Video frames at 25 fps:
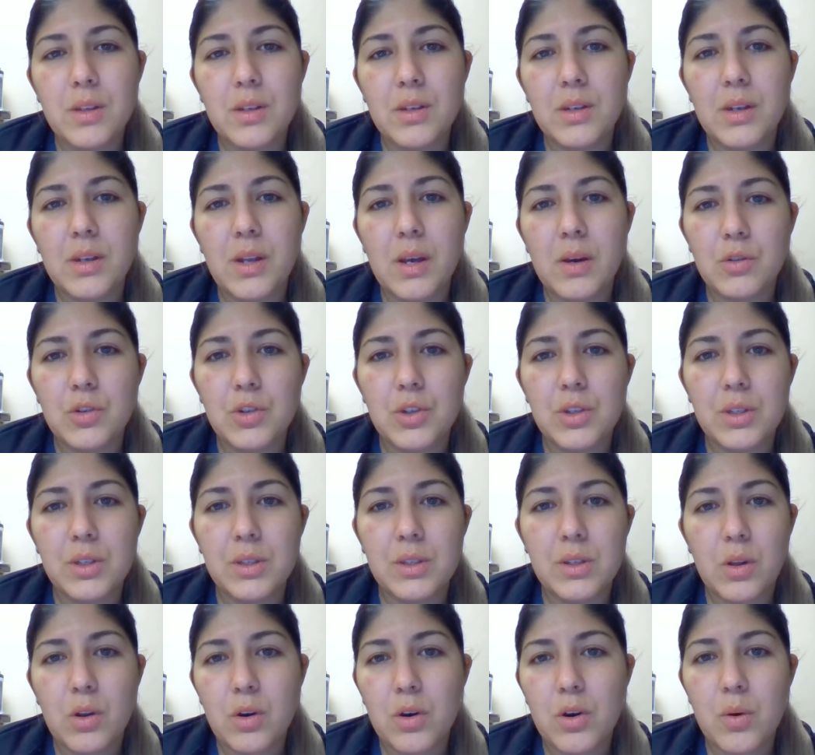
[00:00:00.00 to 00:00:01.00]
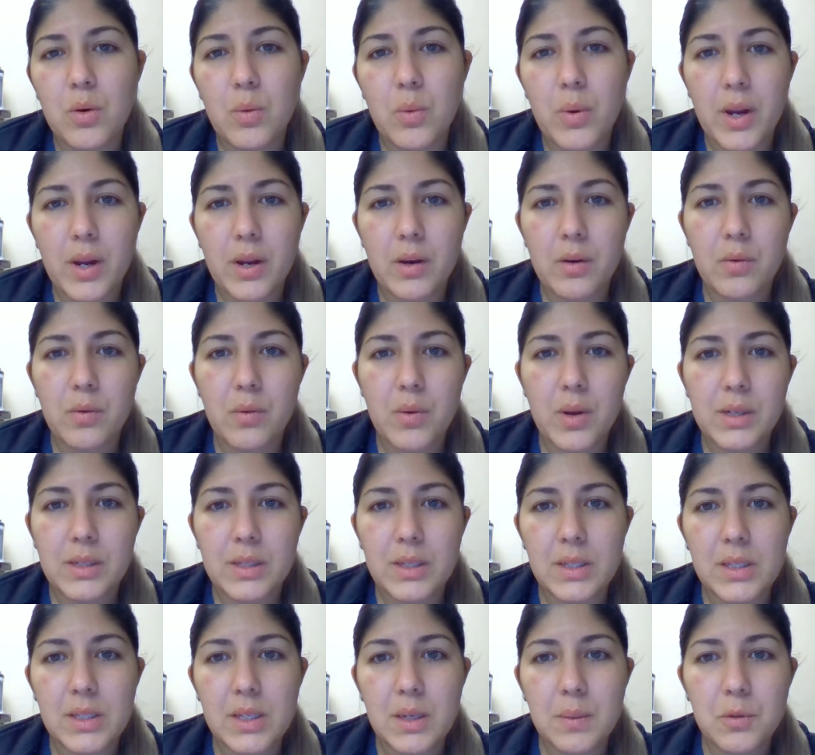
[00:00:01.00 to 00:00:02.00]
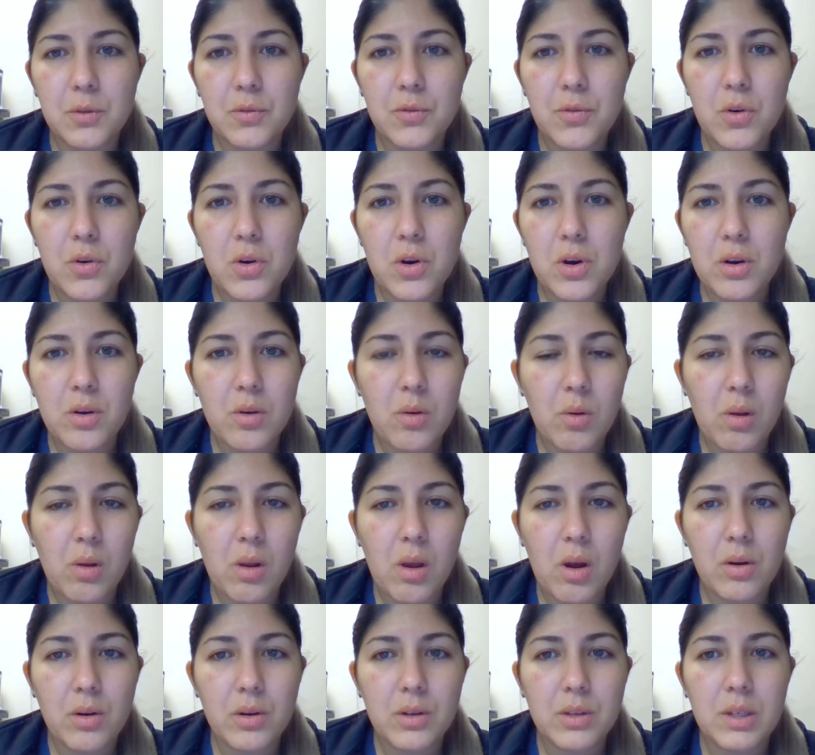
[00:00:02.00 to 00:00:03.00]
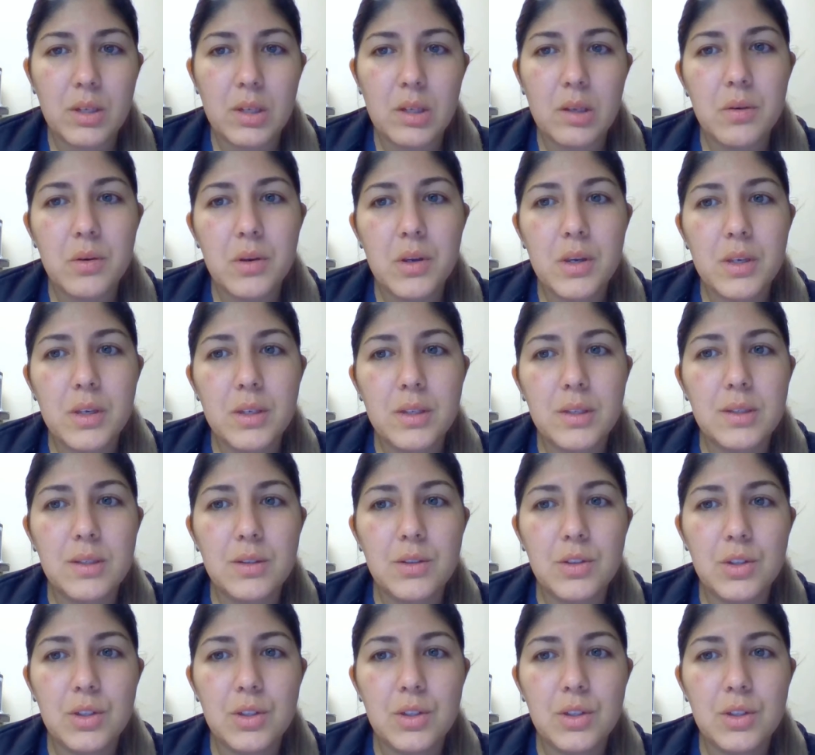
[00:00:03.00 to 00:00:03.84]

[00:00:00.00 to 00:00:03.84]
and now she's alert, awake, and oriented ×4, no longer delirious.